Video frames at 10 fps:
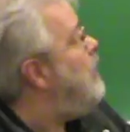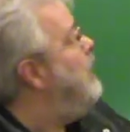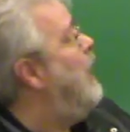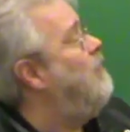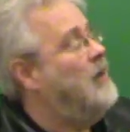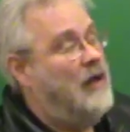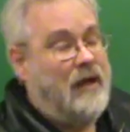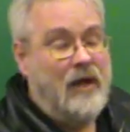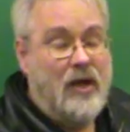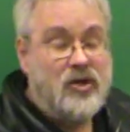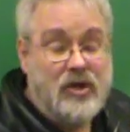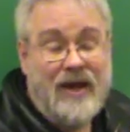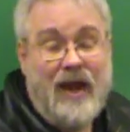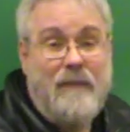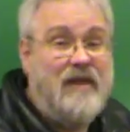Now,
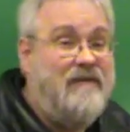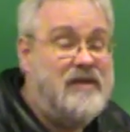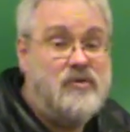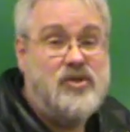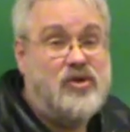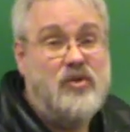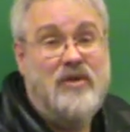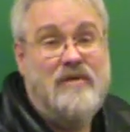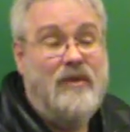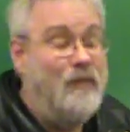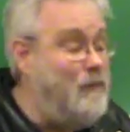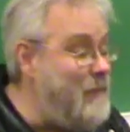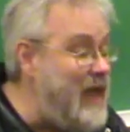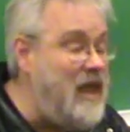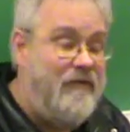Durkheim believed this was true with
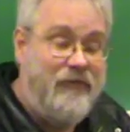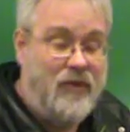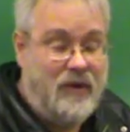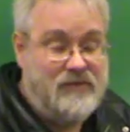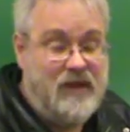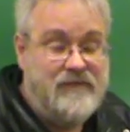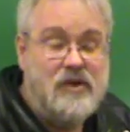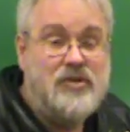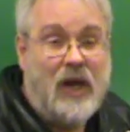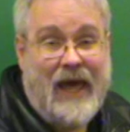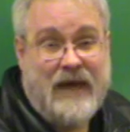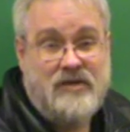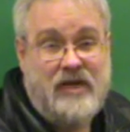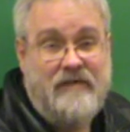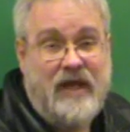many forms of social
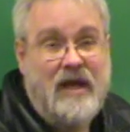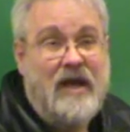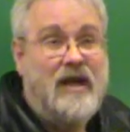activity.